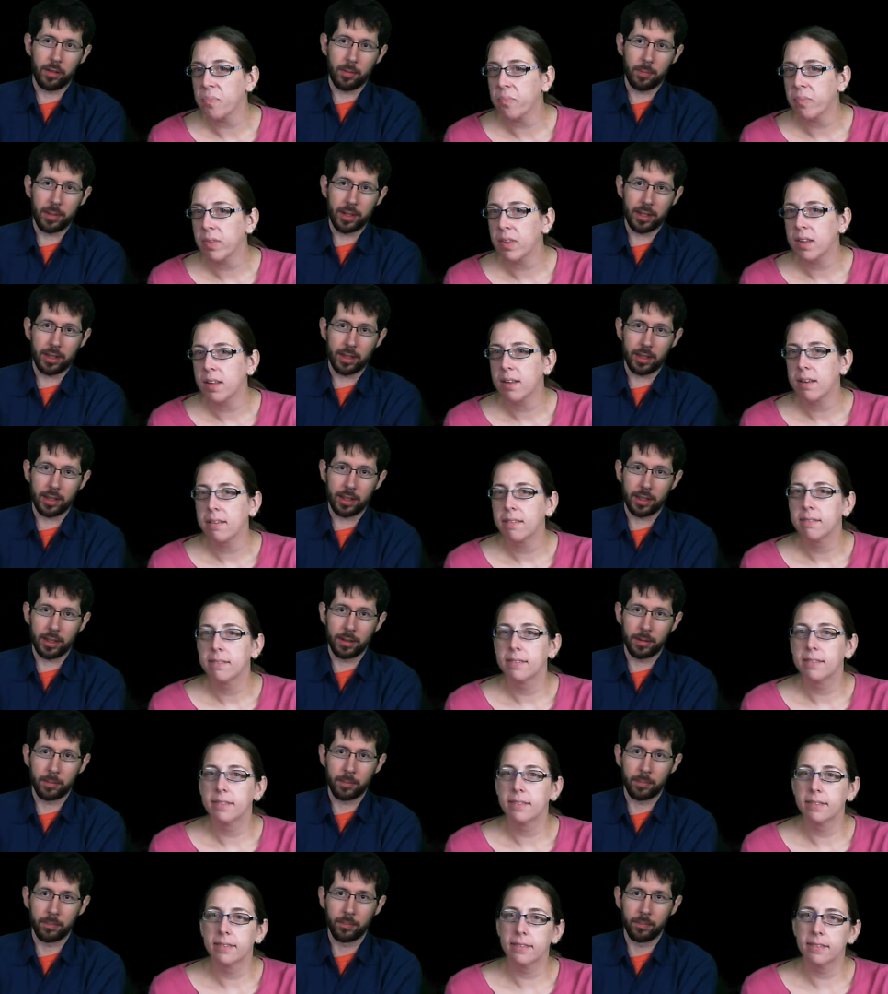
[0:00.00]
Speaker 1: up easily.
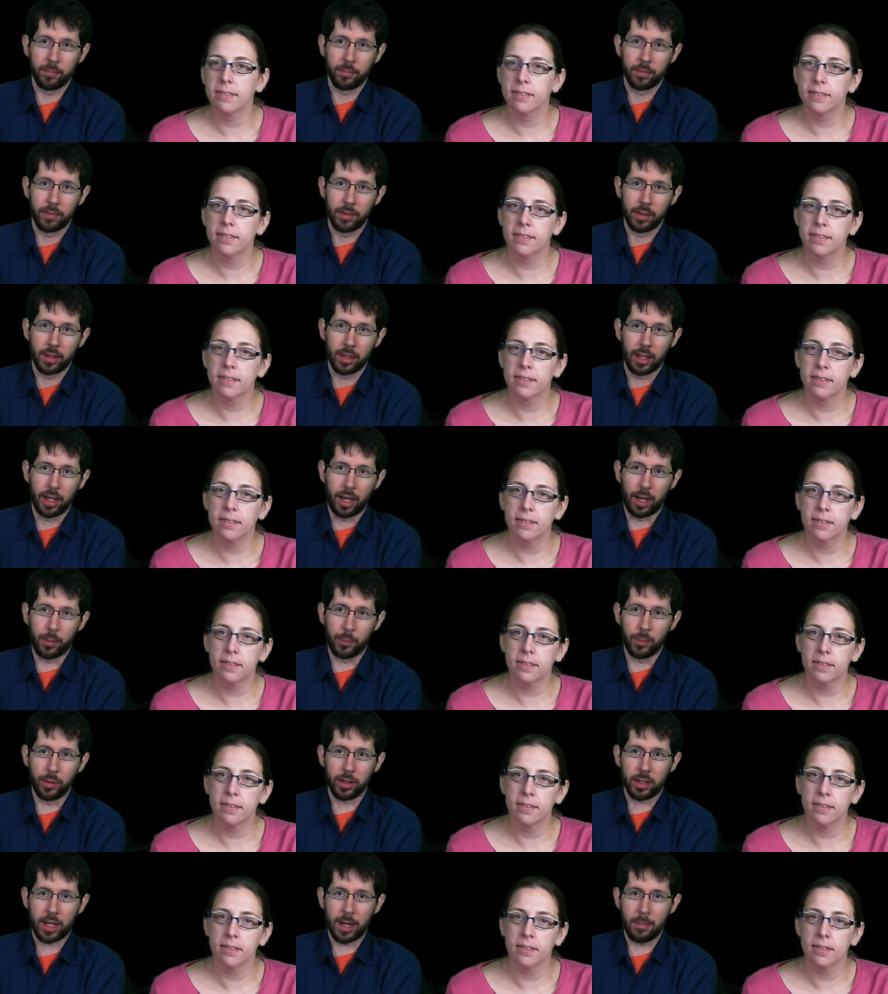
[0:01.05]
I
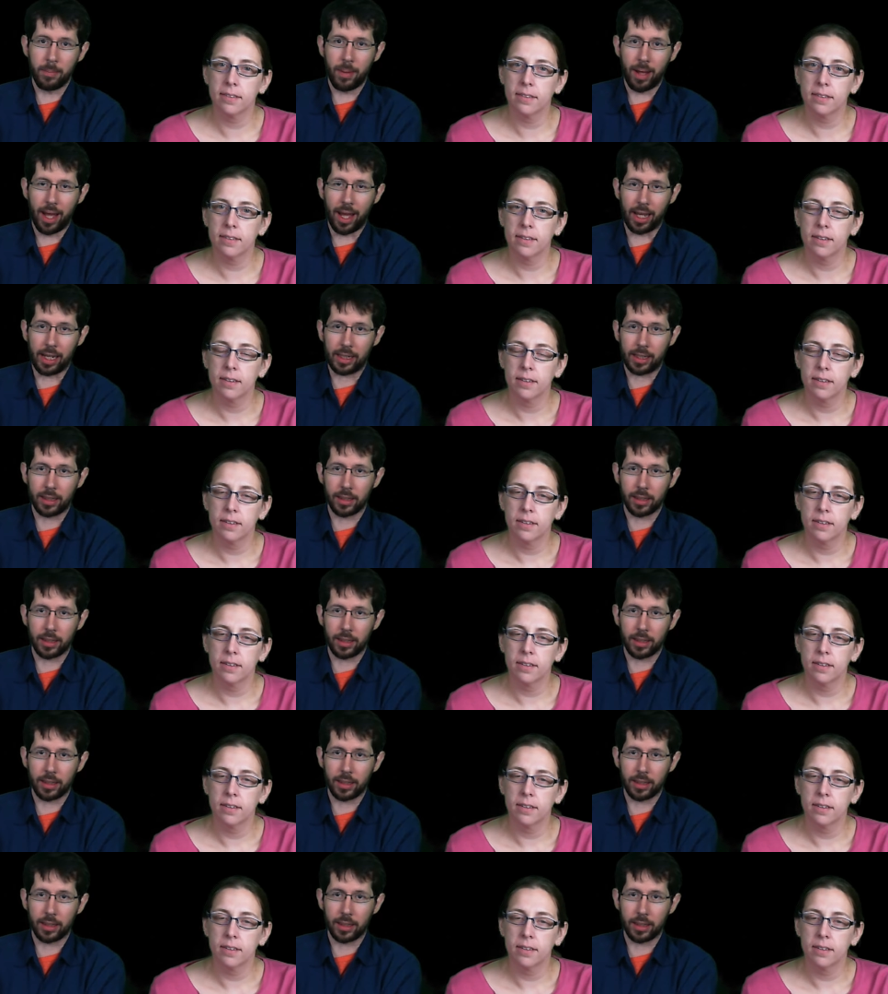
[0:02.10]
will come back.